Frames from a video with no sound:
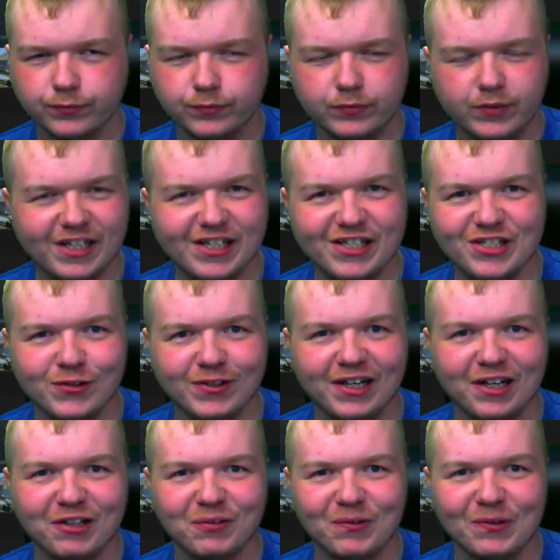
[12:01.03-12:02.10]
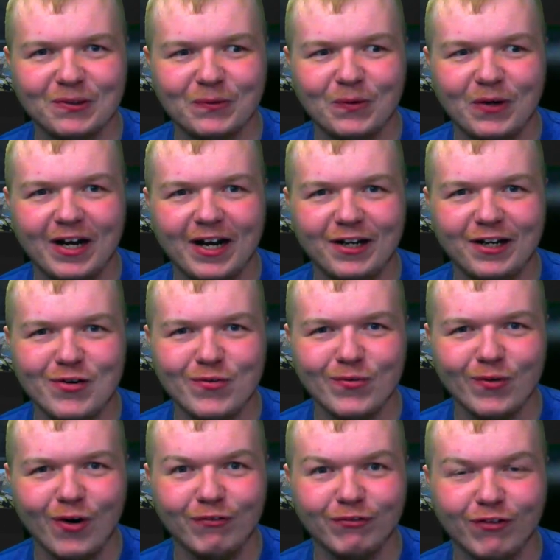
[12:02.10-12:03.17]
and you guys wonder why I do raw
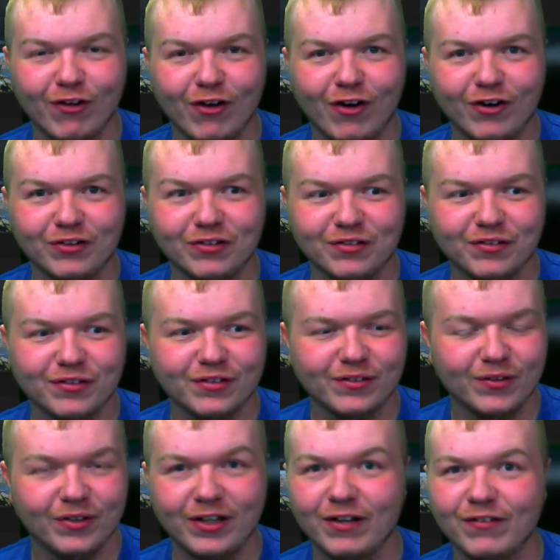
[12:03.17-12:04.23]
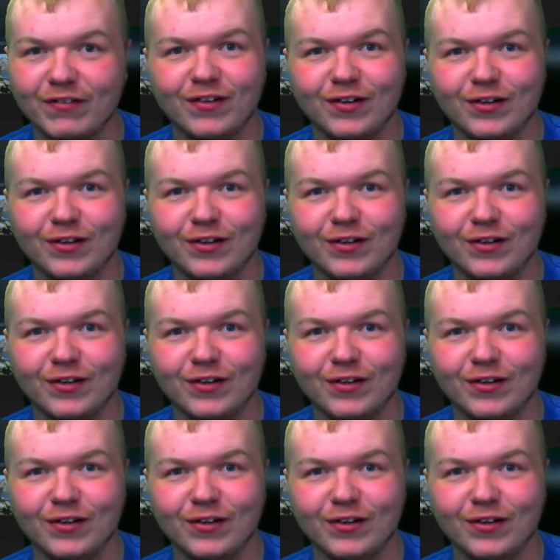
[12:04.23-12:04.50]
vlogs. Well, not vlogs,